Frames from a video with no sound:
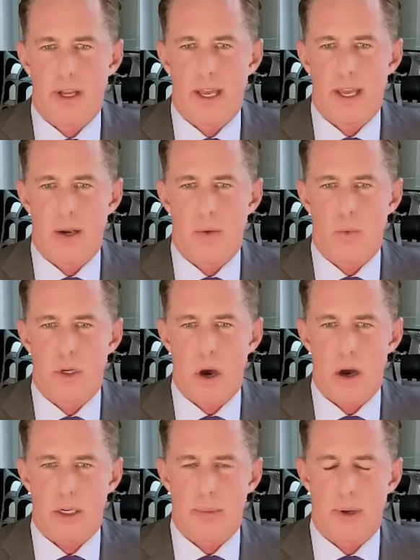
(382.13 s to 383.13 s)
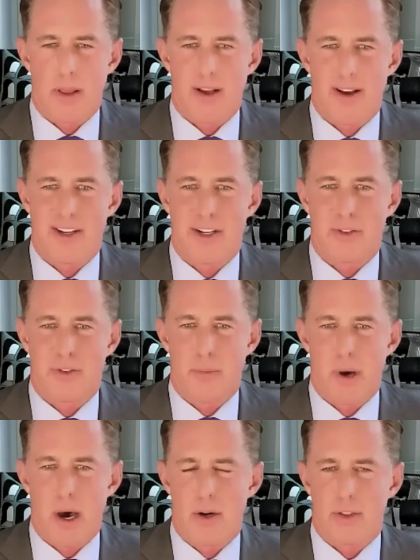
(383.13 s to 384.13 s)
and we talked about in the context of
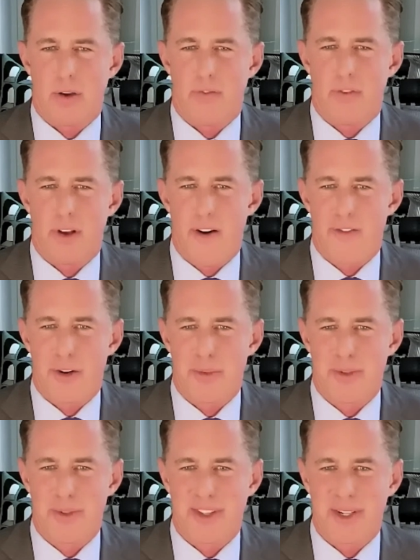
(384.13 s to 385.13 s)
miners, I feel comfortable with